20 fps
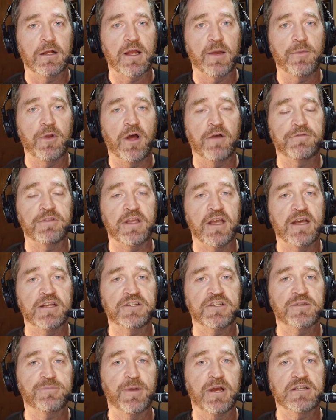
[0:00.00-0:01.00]
coming off the
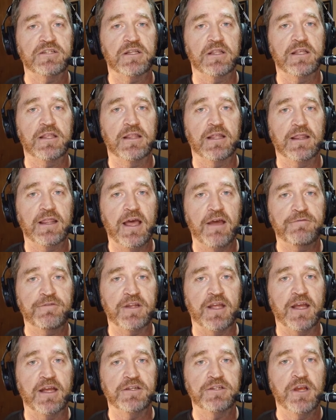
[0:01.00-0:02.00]
edge, especially the
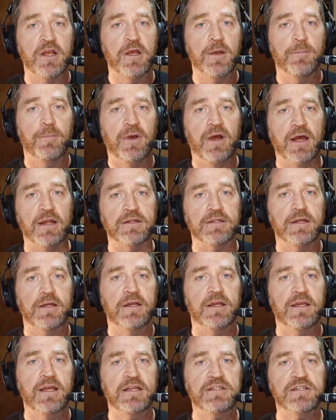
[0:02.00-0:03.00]
left edge. But
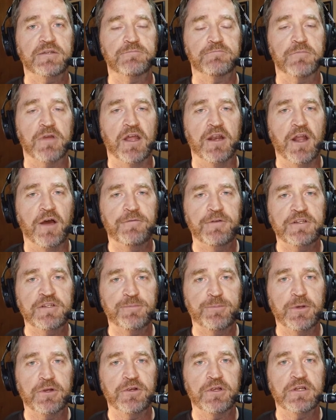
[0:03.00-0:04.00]
he has enough
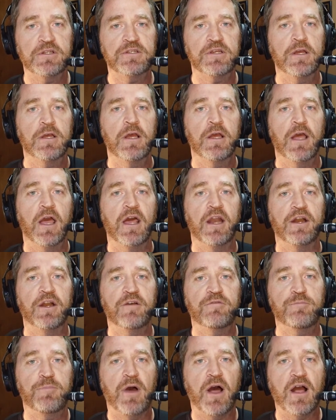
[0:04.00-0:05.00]
experience and
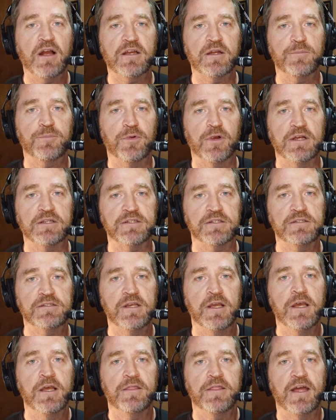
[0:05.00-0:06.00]
enough pocket
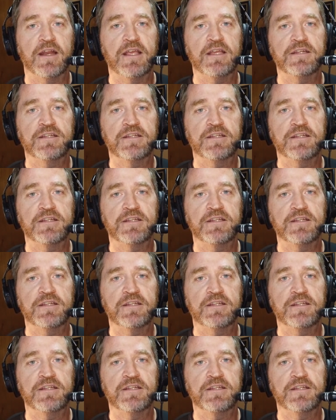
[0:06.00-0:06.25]
presence that